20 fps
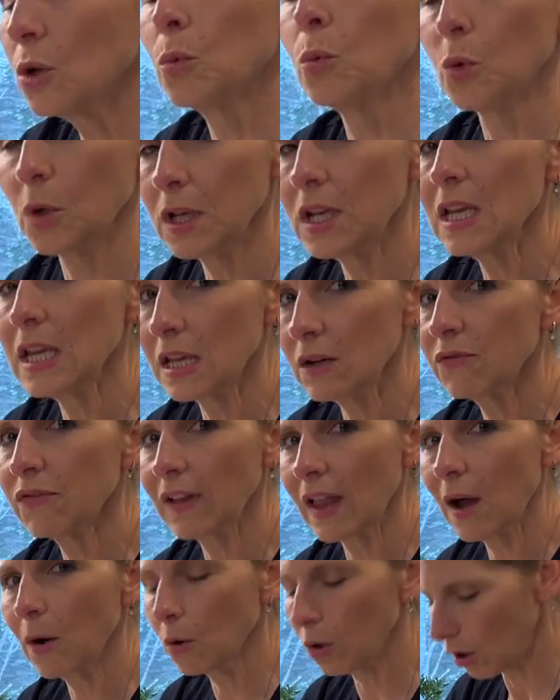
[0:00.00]
would need
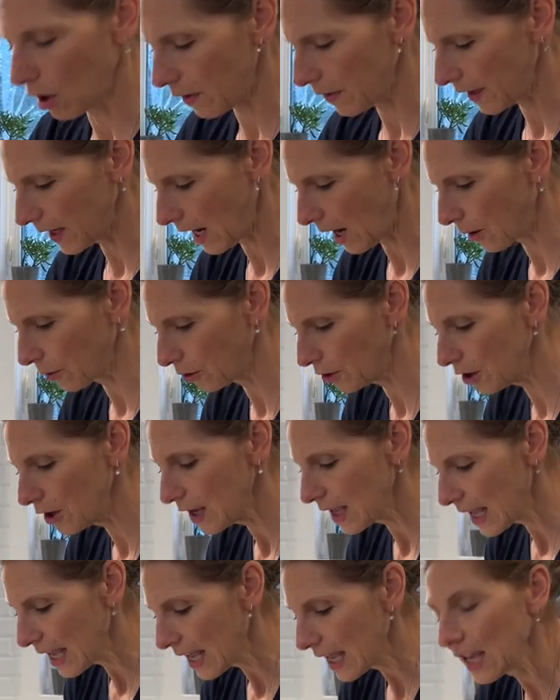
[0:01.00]
flour on the counter
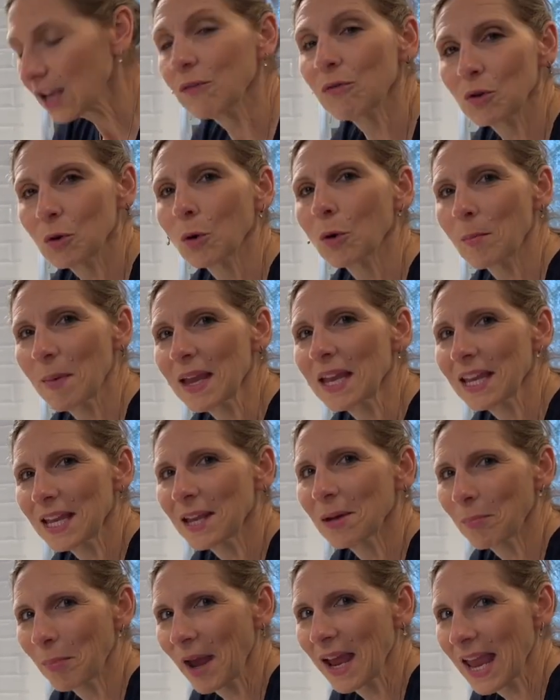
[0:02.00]
if you were making
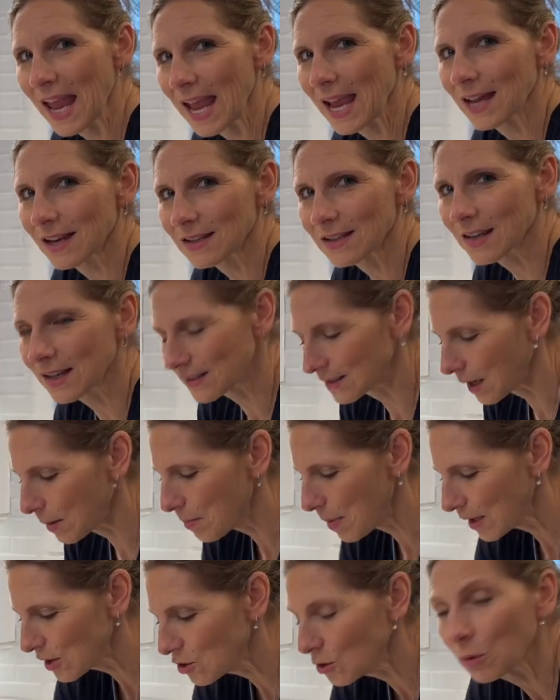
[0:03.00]
it by hand, because I
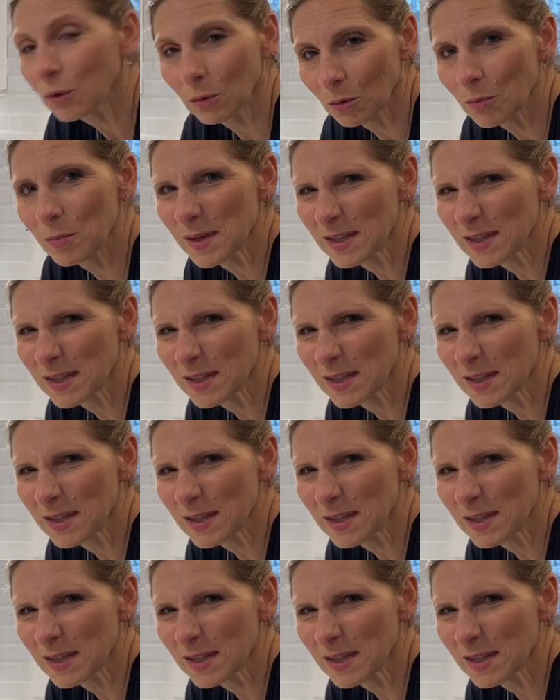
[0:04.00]
bet you it would be